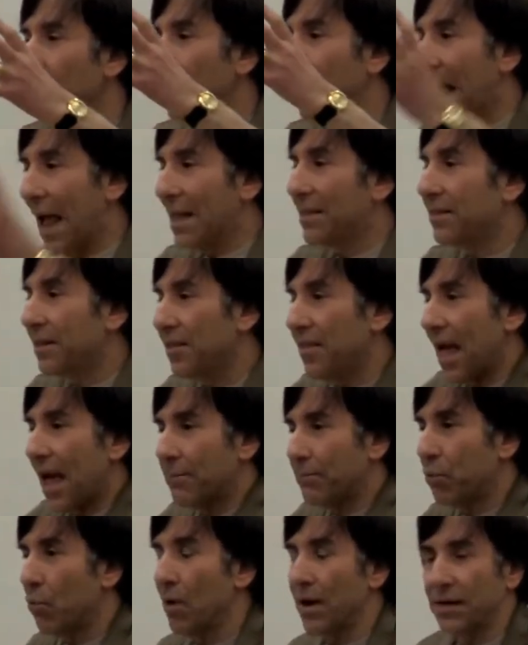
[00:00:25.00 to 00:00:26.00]
get to
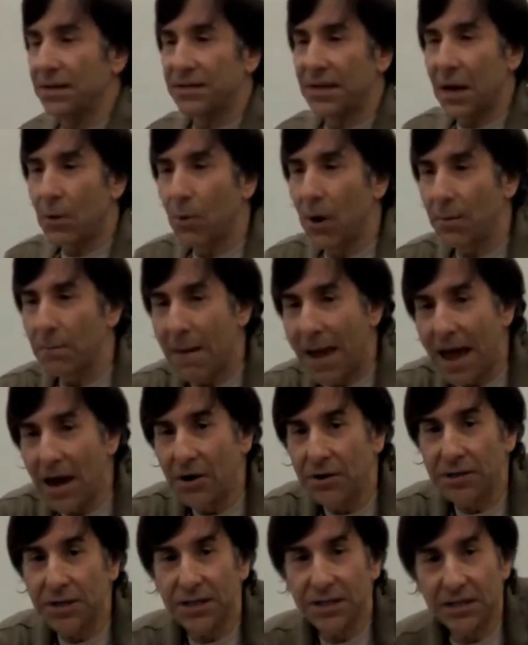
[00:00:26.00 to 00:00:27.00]
that point and say, what
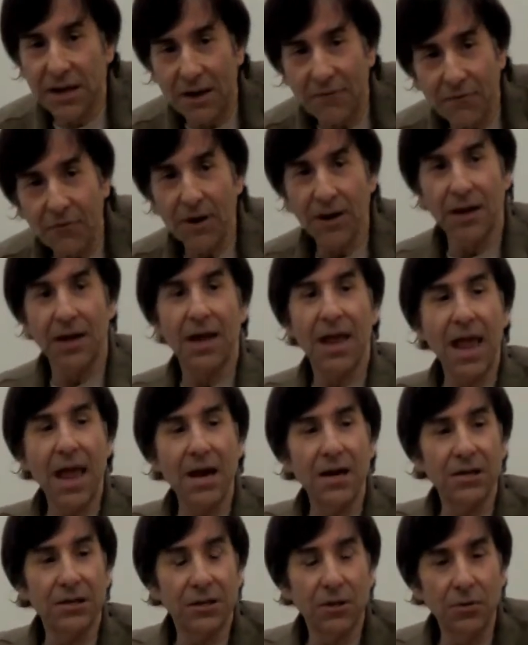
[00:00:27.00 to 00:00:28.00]
matters is suffering, you can't
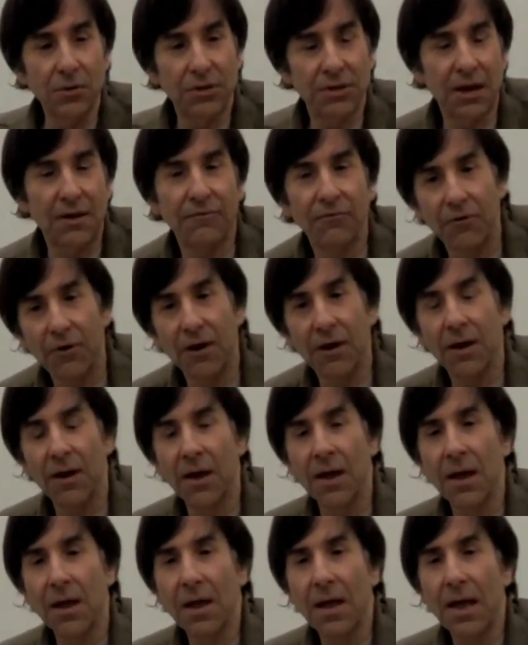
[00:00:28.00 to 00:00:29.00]
exclude suffering
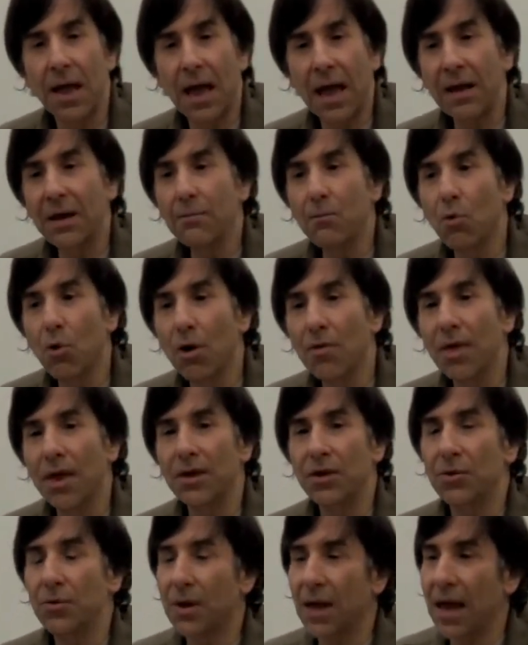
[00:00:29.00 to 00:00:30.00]
any more
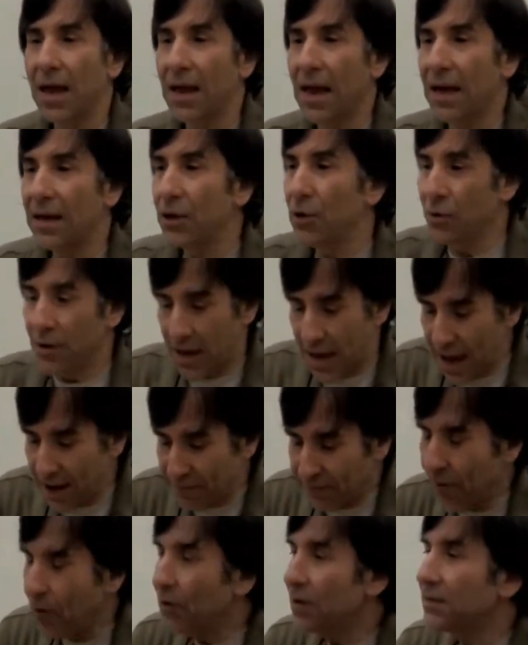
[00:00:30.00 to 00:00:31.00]
than you can, and you
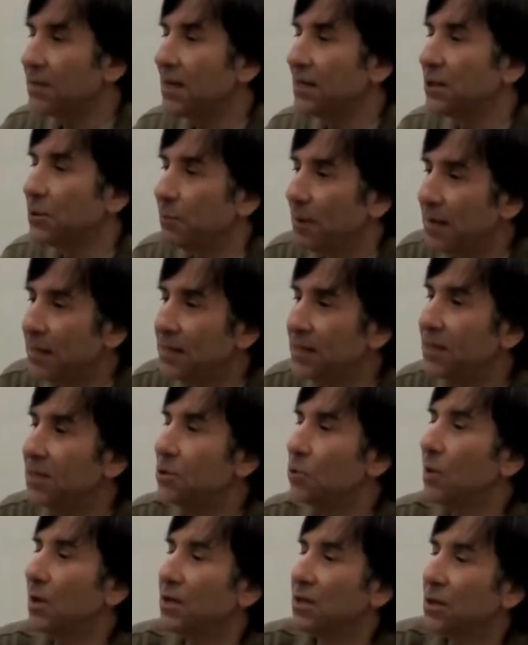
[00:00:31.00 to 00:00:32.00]
can't focus on species
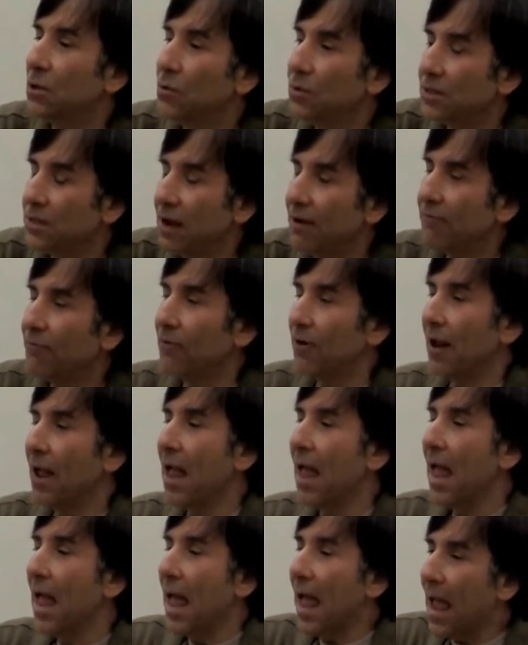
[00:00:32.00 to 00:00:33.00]
to exclude suffering
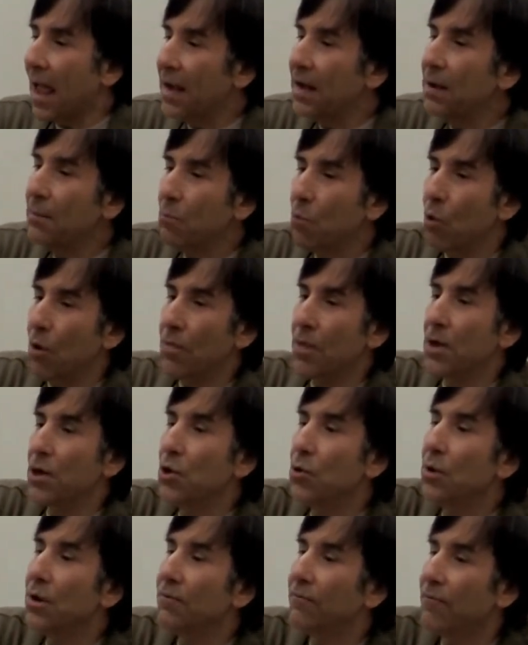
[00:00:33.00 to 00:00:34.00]
any more than
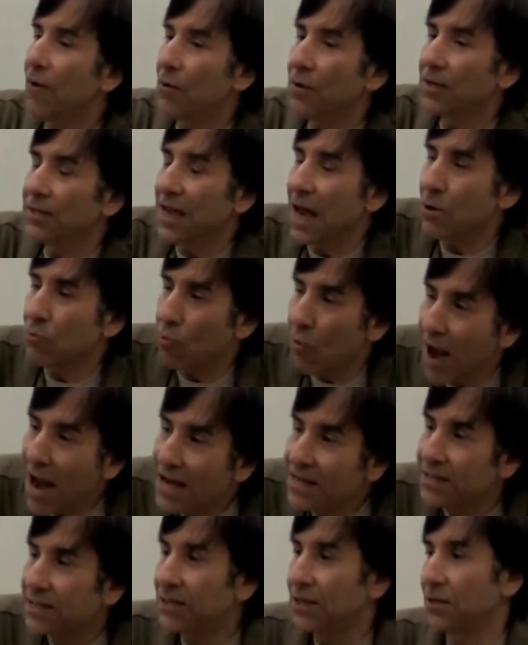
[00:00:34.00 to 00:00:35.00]
you can focus on
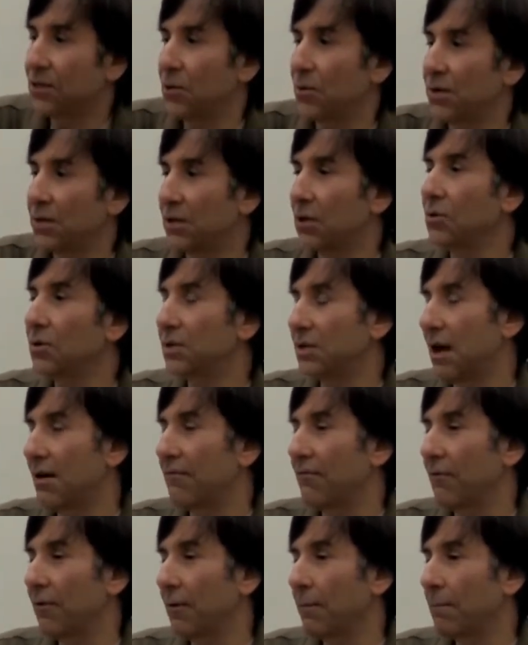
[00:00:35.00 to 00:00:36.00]
race to exclude
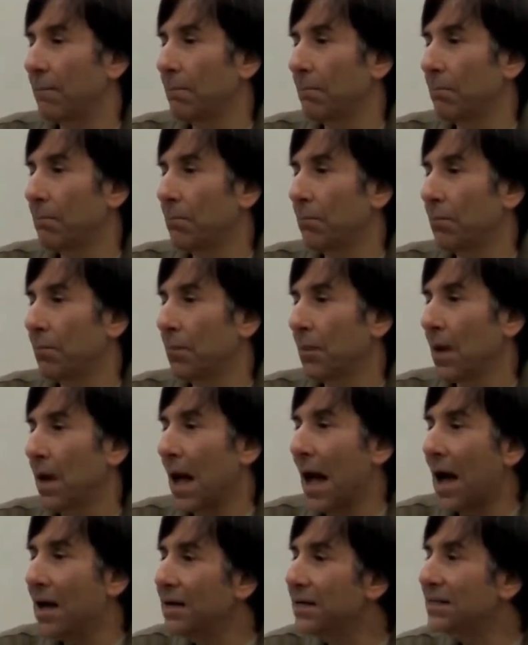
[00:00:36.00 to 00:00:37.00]
suffering.
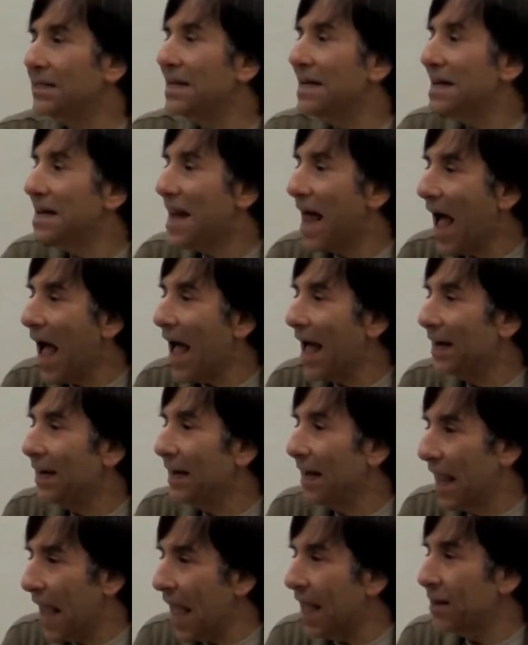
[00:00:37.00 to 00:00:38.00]
How does he not
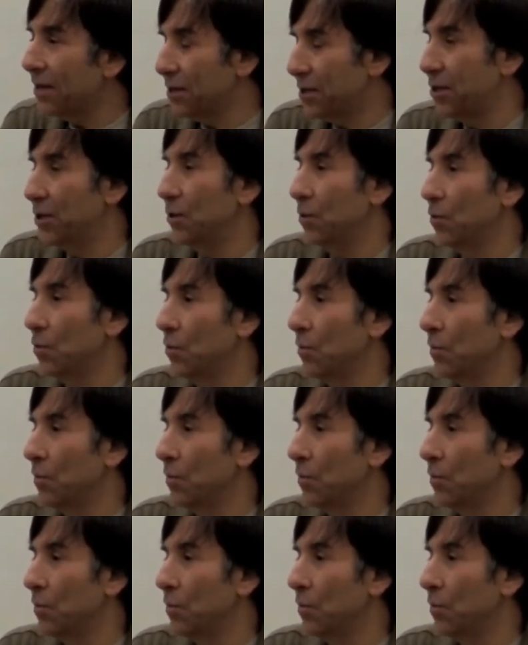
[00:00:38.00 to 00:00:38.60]
get to